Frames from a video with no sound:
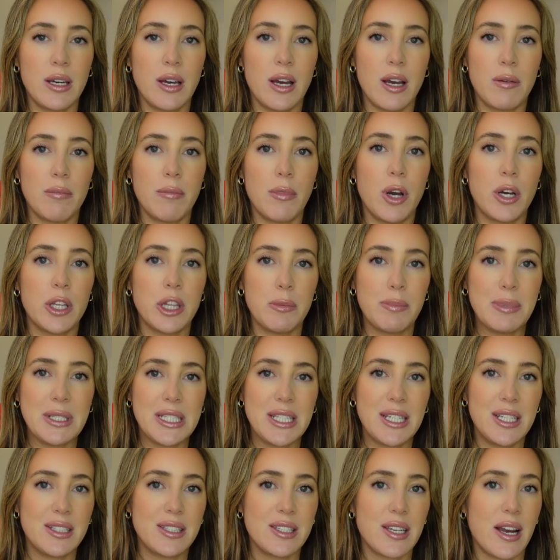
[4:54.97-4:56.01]
I'm on the
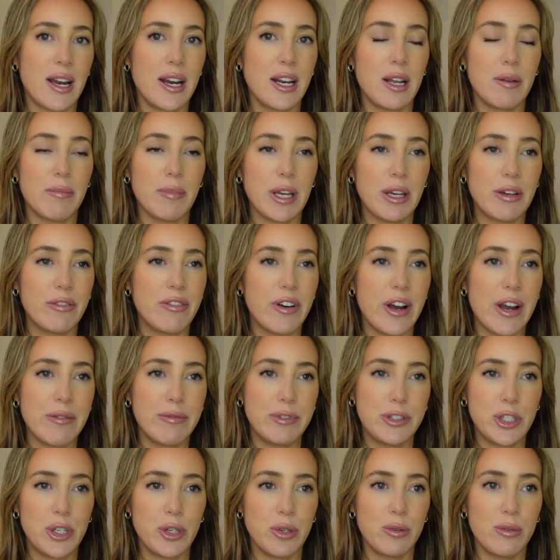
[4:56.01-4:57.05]
petite side, I'm like
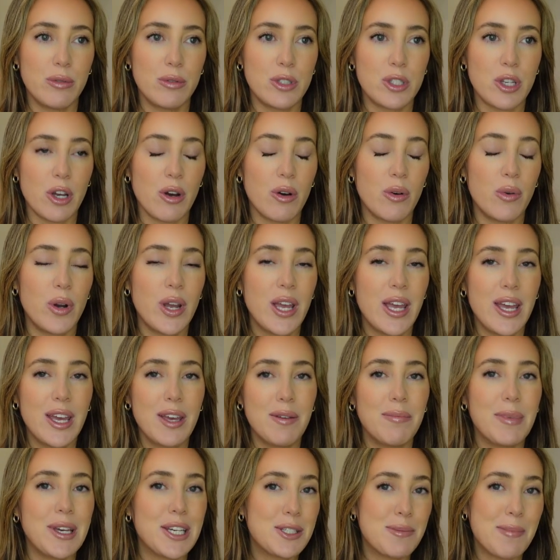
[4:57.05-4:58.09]
5'2", so
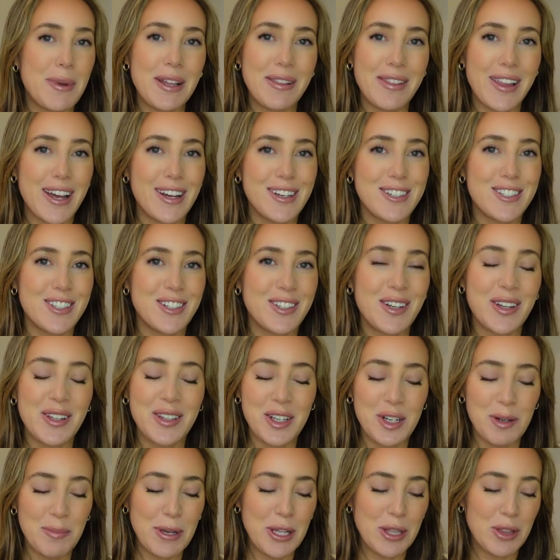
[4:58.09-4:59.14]
makes my legs look a
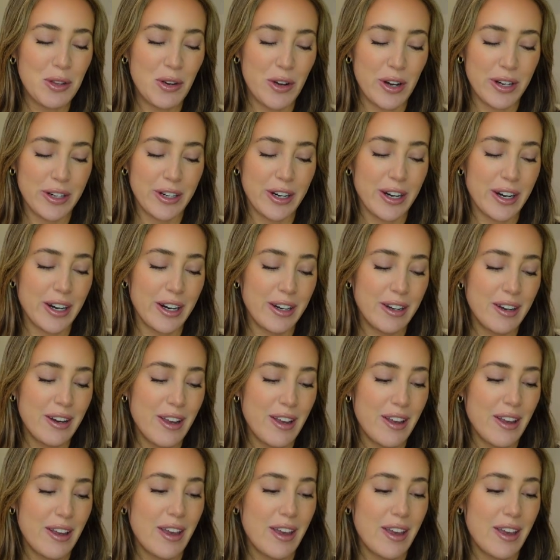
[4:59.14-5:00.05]
little bit longer.